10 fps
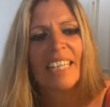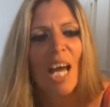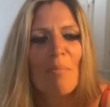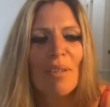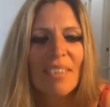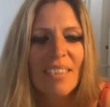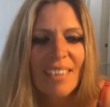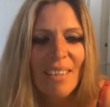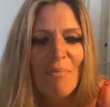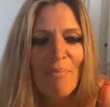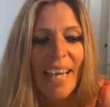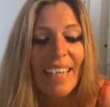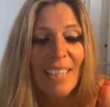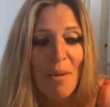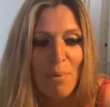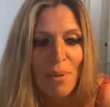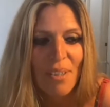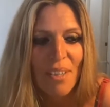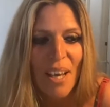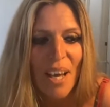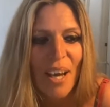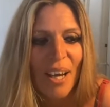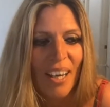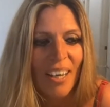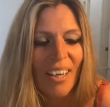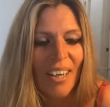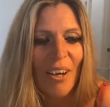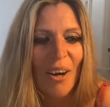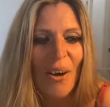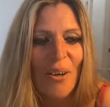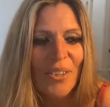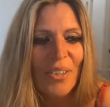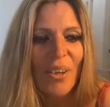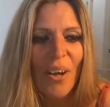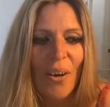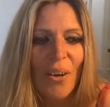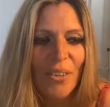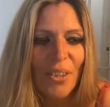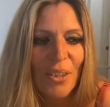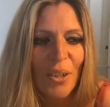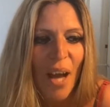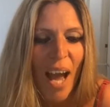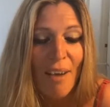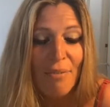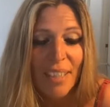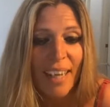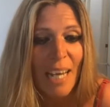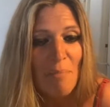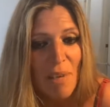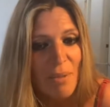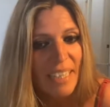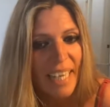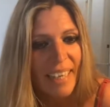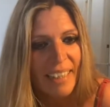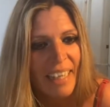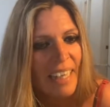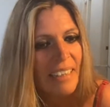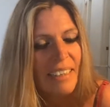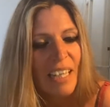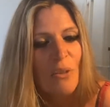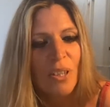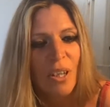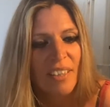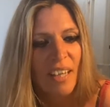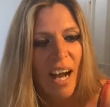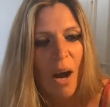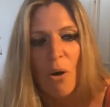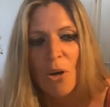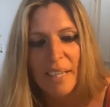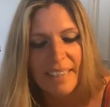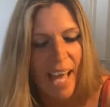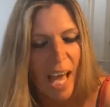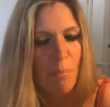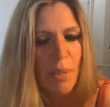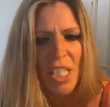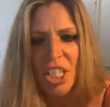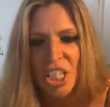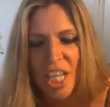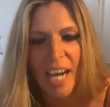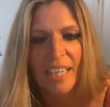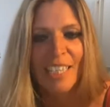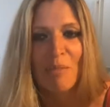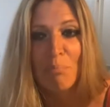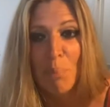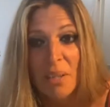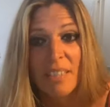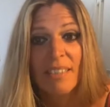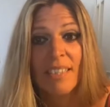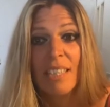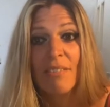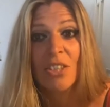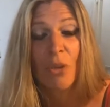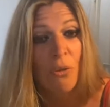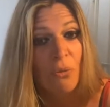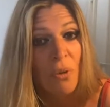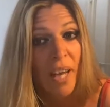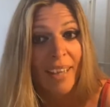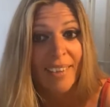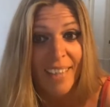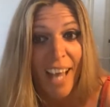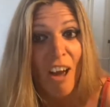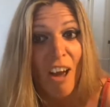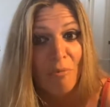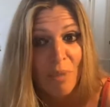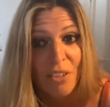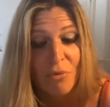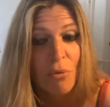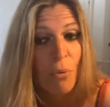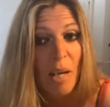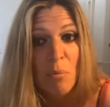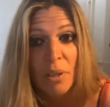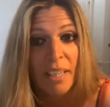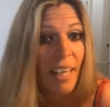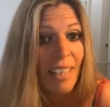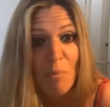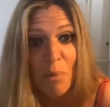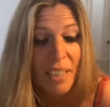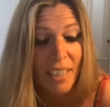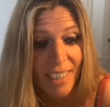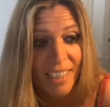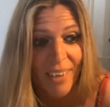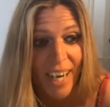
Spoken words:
Yeah, but by example, all the African American, they are always happy, shining, positive, joyful, and they have been through way more than anybody here, right?